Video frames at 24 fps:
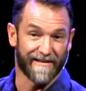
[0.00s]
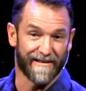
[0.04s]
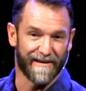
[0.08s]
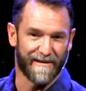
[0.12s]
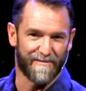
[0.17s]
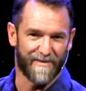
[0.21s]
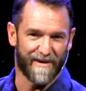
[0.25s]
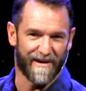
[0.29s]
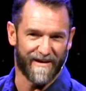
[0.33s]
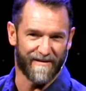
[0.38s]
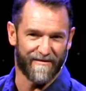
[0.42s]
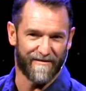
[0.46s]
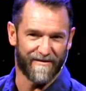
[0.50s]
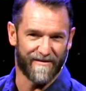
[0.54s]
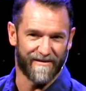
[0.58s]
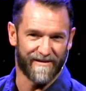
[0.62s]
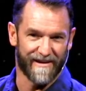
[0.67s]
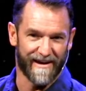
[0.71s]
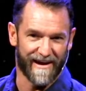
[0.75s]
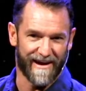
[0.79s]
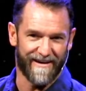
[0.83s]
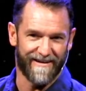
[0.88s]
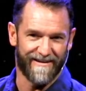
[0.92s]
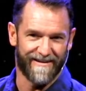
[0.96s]
a leap off.
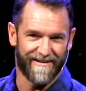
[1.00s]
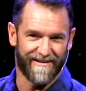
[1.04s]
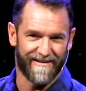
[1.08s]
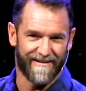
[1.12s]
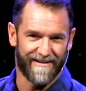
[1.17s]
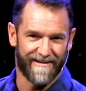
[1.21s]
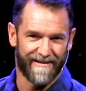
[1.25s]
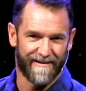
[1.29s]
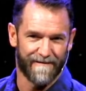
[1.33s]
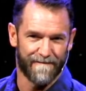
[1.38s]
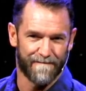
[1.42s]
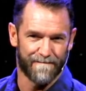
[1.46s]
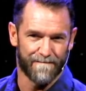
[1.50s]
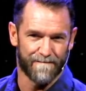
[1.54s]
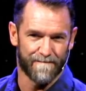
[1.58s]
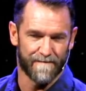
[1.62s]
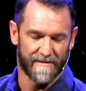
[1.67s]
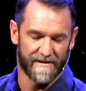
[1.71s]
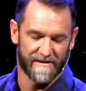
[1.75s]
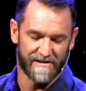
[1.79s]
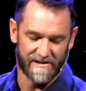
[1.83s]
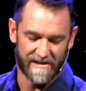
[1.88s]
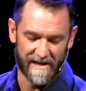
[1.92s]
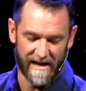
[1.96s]
Yeah?
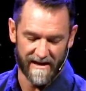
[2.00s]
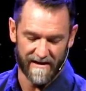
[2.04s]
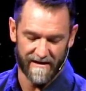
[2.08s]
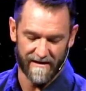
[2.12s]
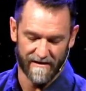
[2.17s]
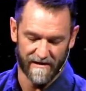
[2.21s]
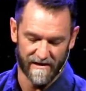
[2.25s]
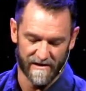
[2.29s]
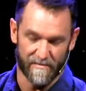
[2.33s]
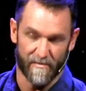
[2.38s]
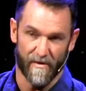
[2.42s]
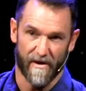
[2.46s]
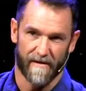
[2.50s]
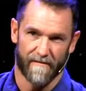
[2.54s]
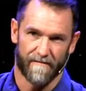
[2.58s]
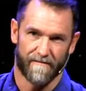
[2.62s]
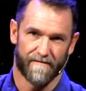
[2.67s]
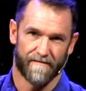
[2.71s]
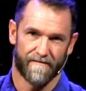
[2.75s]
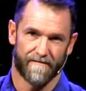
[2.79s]
Stand. Let's pray.